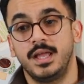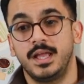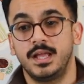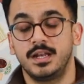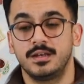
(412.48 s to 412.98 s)

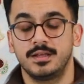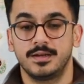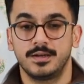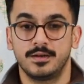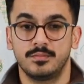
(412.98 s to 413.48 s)
an
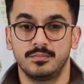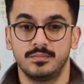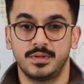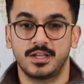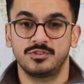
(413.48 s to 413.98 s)

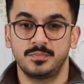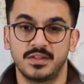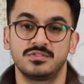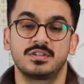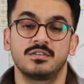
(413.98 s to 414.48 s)
um,
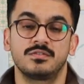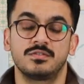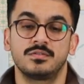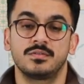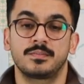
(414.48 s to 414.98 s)

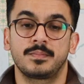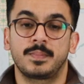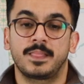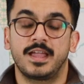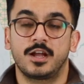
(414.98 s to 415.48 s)
expensive
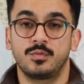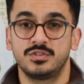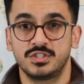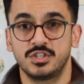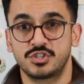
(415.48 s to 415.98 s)

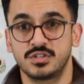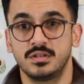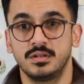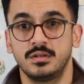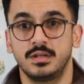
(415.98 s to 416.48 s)

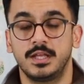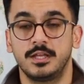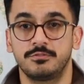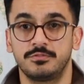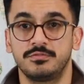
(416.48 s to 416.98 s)
acquisition
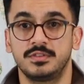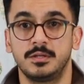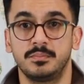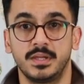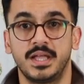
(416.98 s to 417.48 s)
if
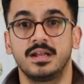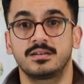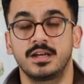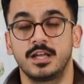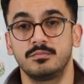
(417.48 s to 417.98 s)
the playing
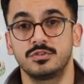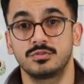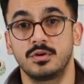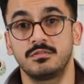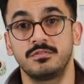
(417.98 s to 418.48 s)
time
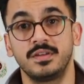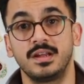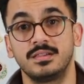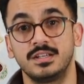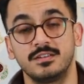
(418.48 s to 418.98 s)
is not
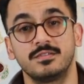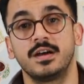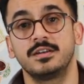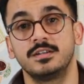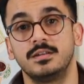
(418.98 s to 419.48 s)
fairly
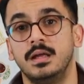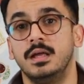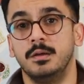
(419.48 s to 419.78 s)
divided